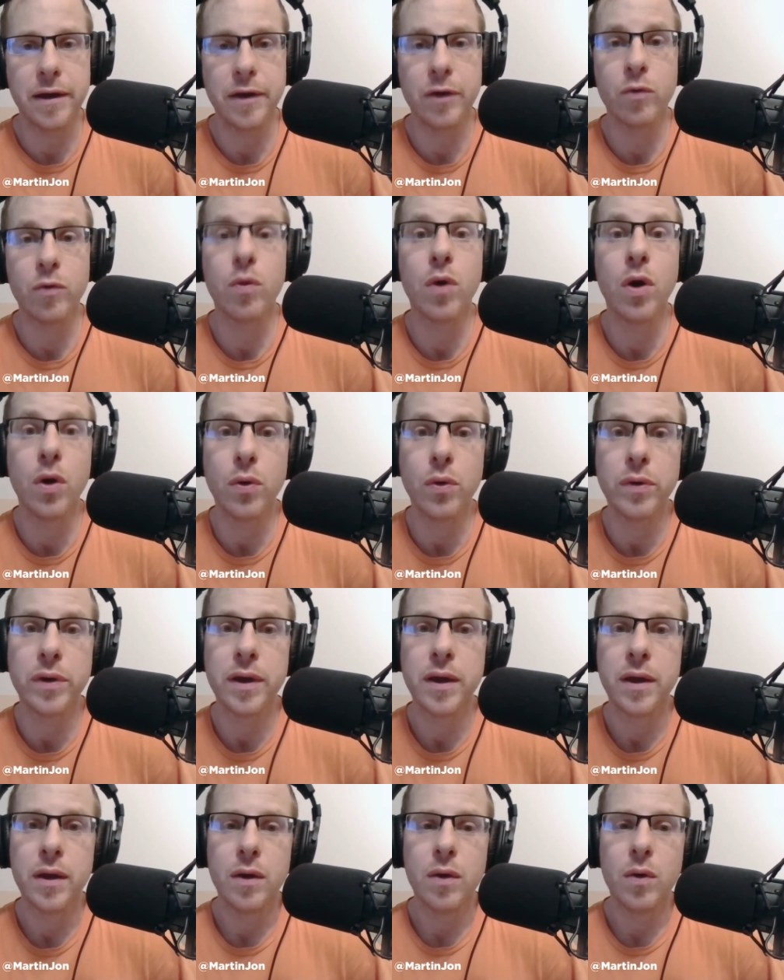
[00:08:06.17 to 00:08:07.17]
erode
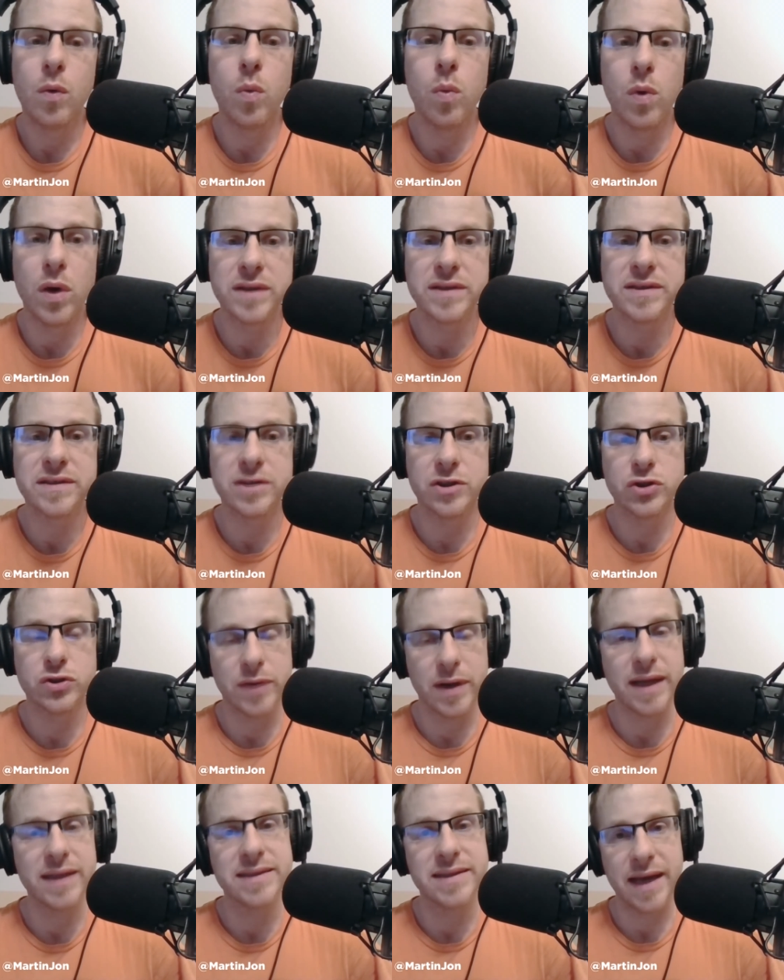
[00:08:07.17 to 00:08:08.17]
once the
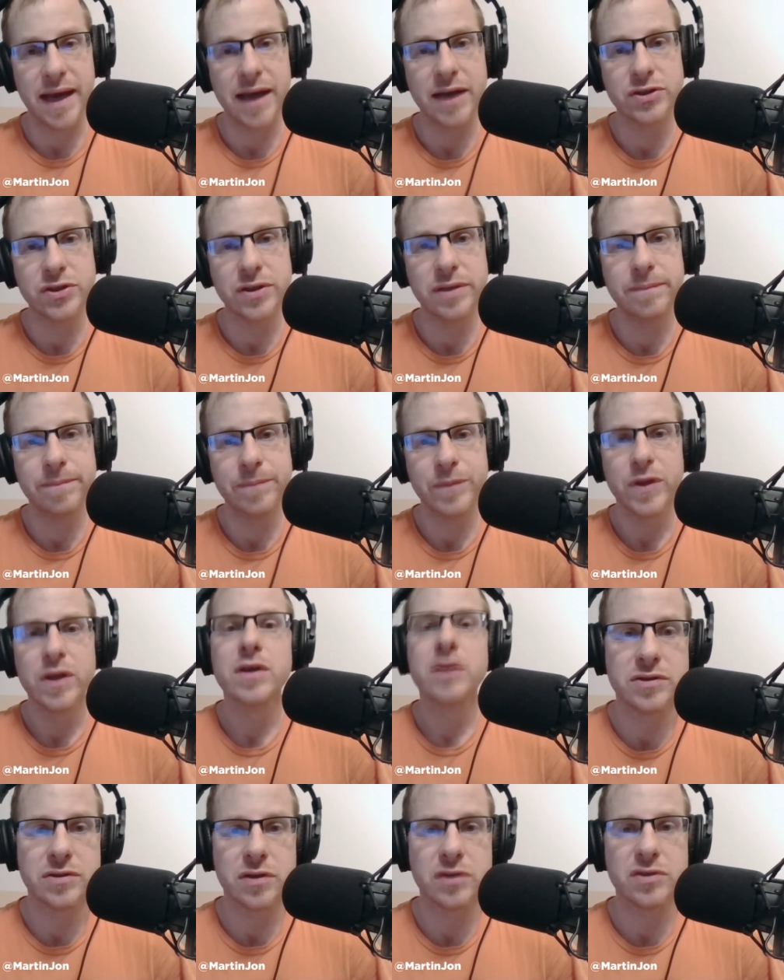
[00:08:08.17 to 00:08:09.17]
transaction
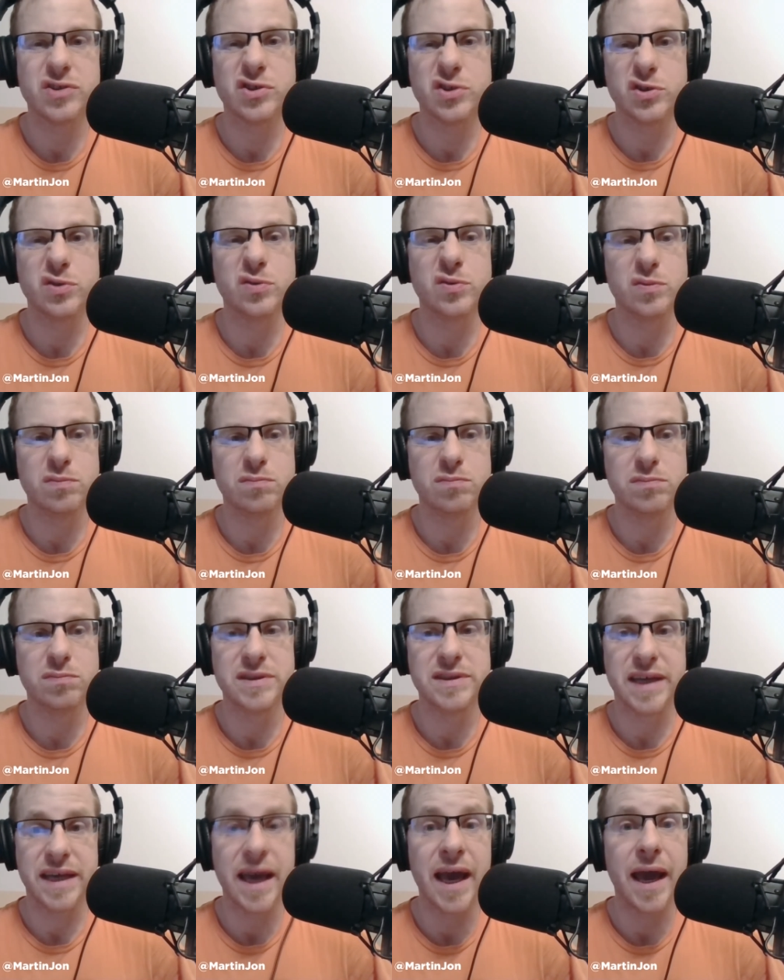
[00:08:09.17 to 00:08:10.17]
starts to
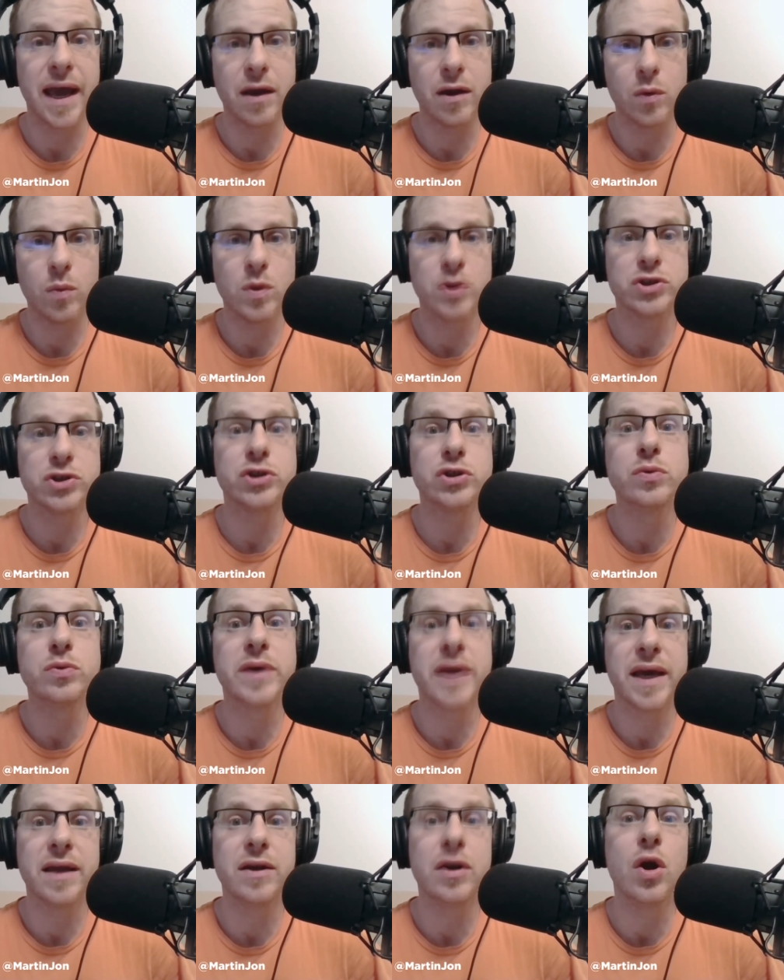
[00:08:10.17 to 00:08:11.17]
decay, or once you
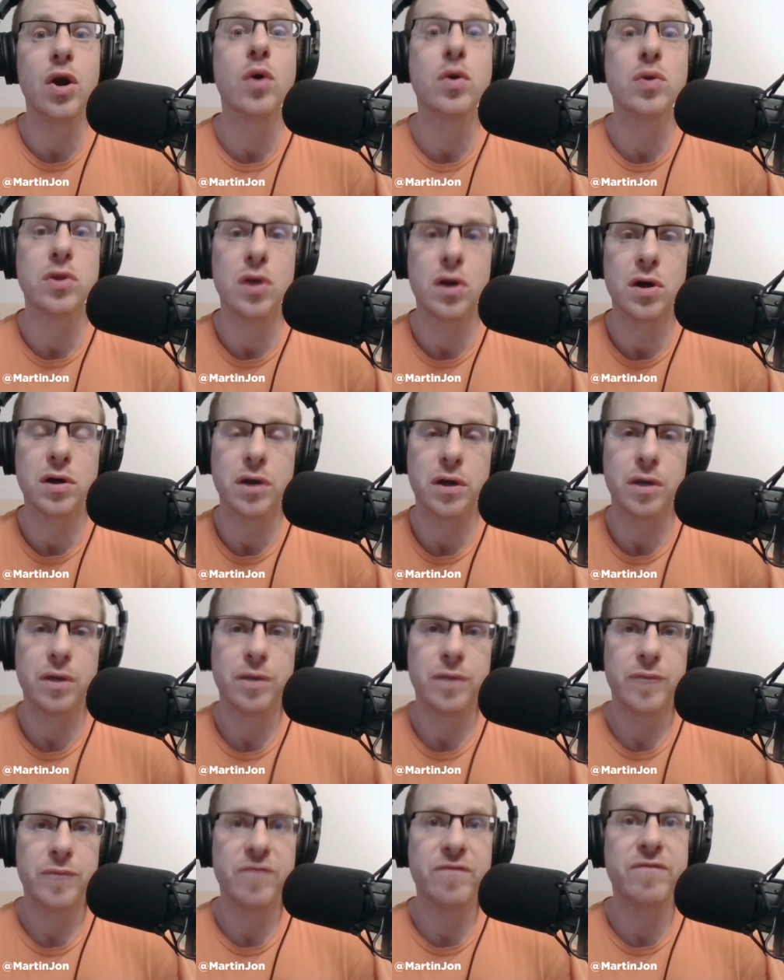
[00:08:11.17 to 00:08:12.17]
can no
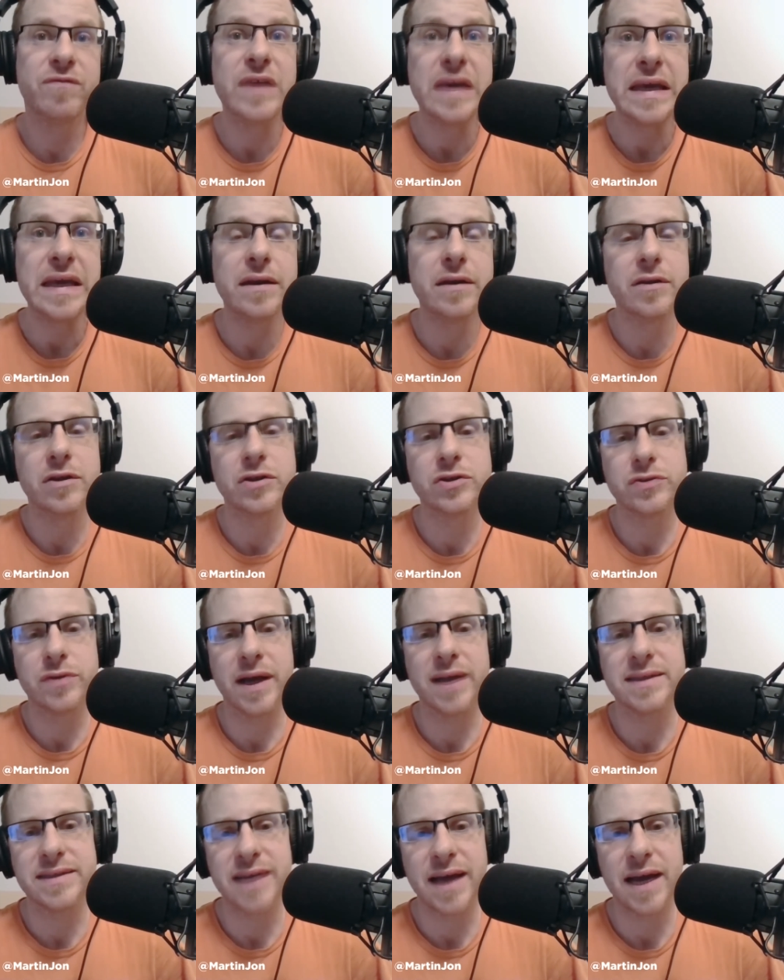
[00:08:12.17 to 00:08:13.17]
longer feed the
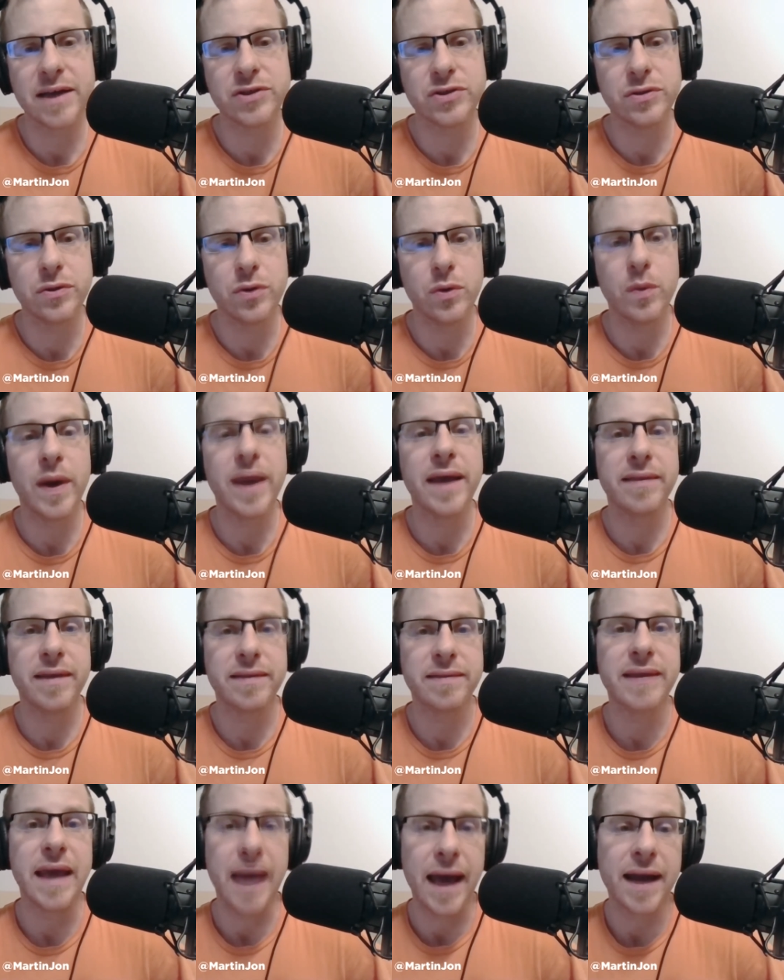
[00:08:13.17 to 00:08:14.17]
transaction the way
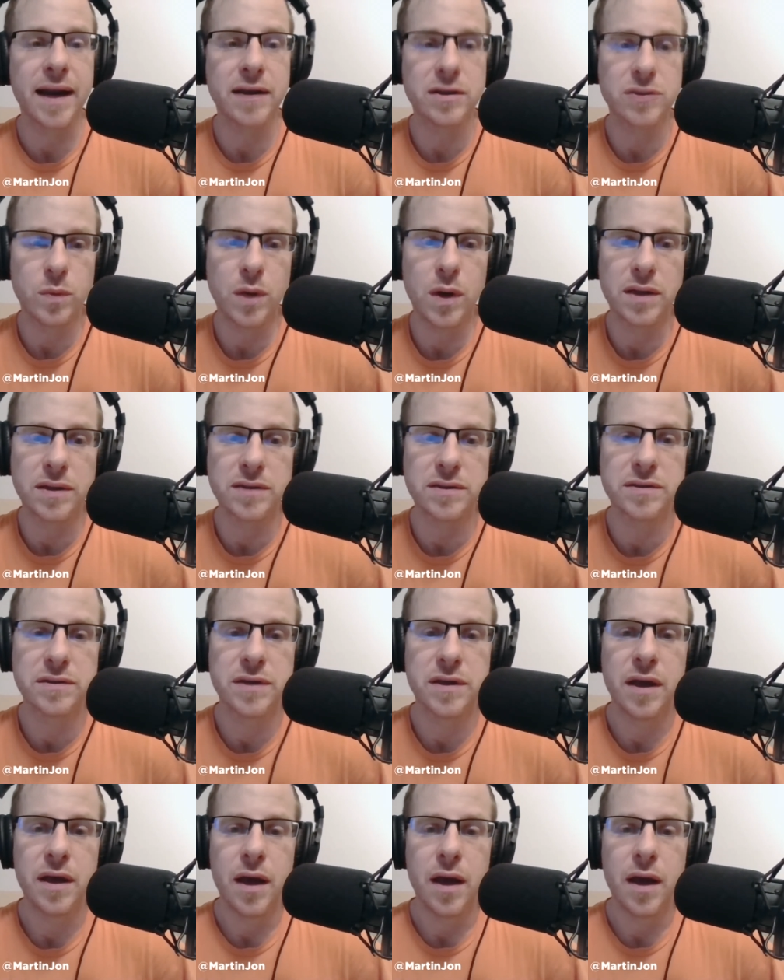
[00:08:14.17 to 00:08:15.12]
that the addict wants.